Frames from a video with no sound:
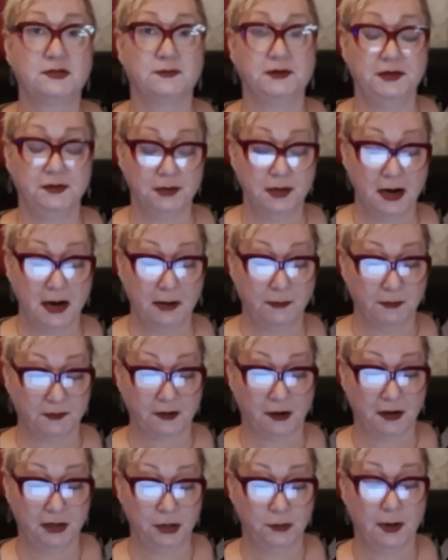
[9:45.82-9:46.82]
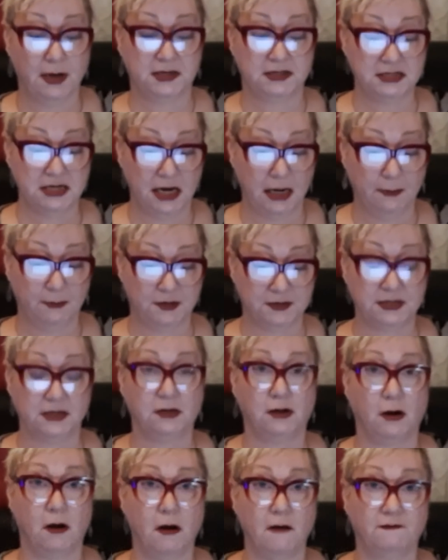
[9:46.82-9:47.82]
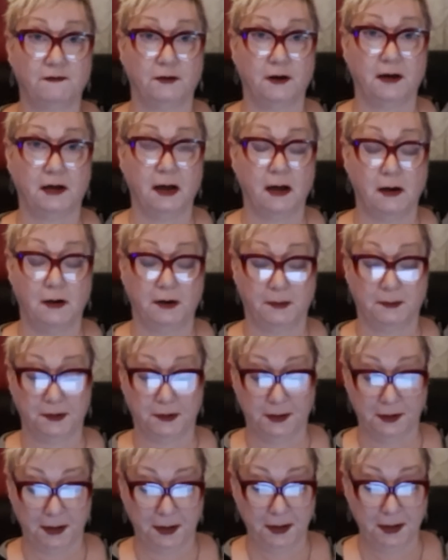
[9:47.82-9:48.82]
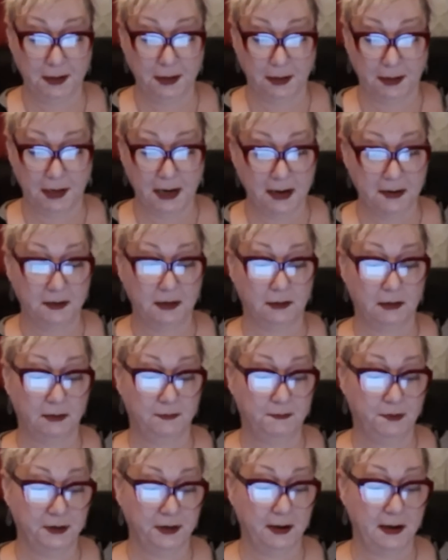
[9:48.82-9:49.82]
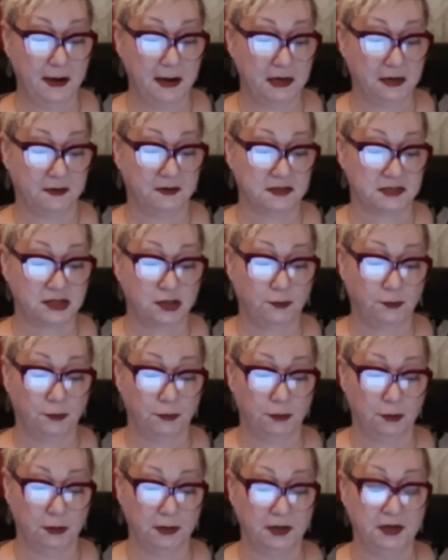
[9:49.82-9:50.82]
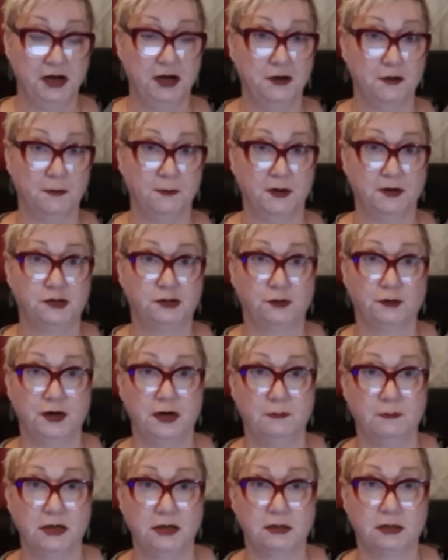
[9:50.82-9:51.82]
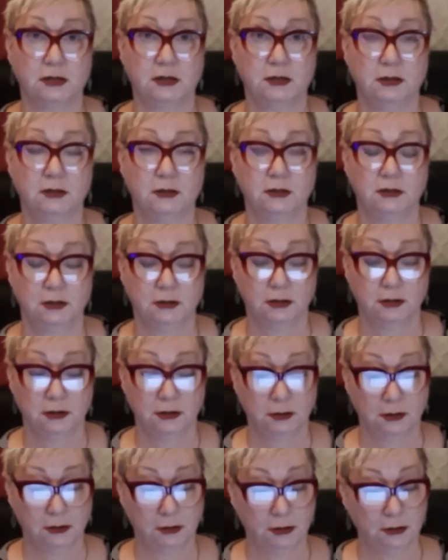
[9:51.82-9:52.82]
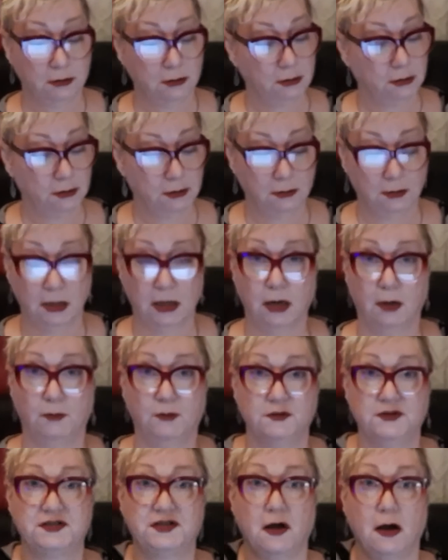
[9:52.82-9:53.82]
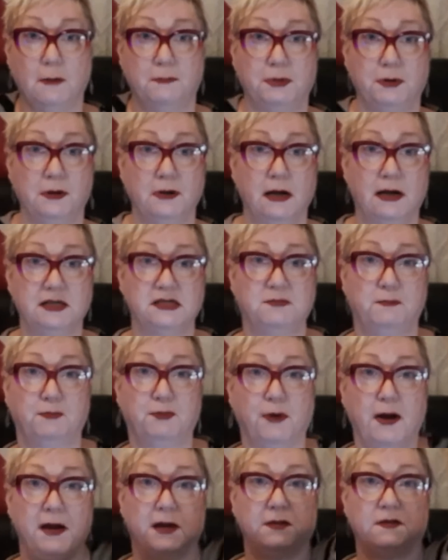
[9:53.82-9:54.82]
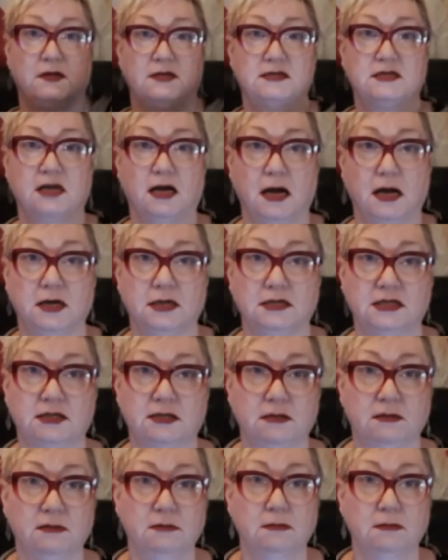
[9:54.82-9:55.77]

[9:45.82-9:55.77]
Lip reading: will unite with our U.S. neighbors and call for accountability and put an end to this cruel and inhuman treatment. Elbows up and let's break this ice.